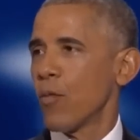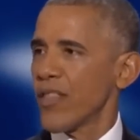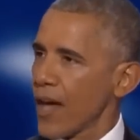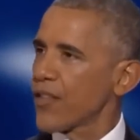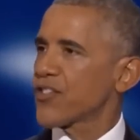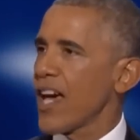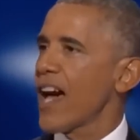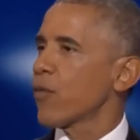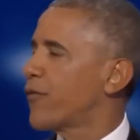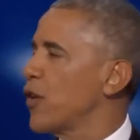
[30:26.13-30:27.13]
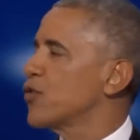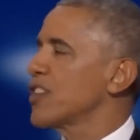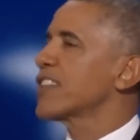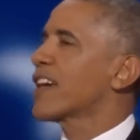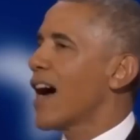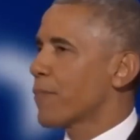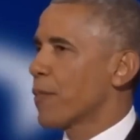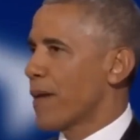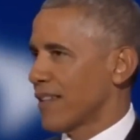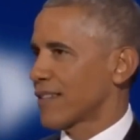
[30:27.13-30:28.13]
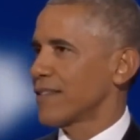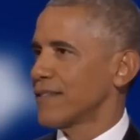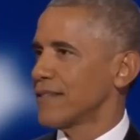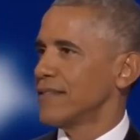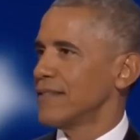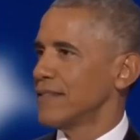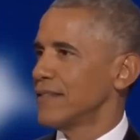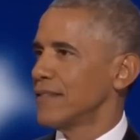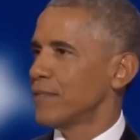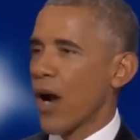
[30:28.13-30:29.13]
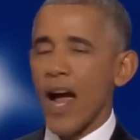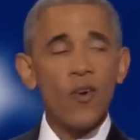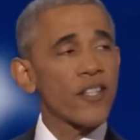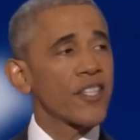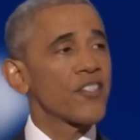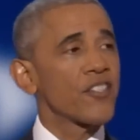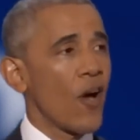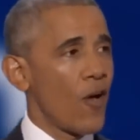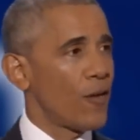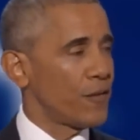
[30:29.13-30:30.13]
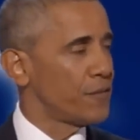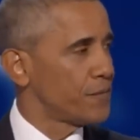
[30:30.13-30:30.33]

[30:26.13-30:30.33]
When the other side refuses to compromise, progress can stall.